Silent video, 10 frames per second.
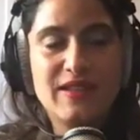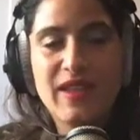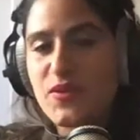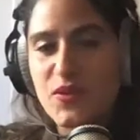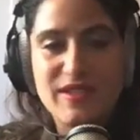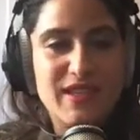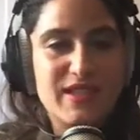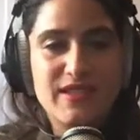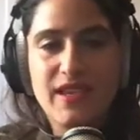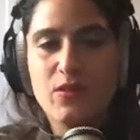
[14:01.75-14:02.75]

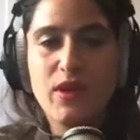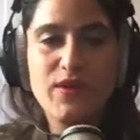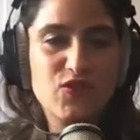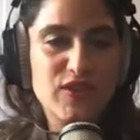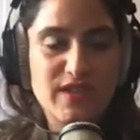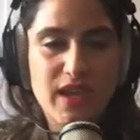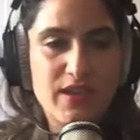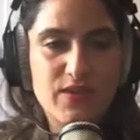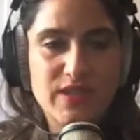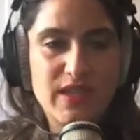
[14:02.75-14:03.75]
Life360, and what have you just kind
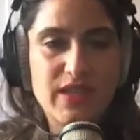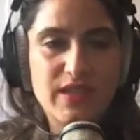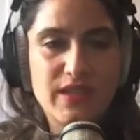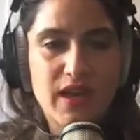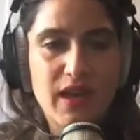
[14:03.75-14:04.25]
of seen,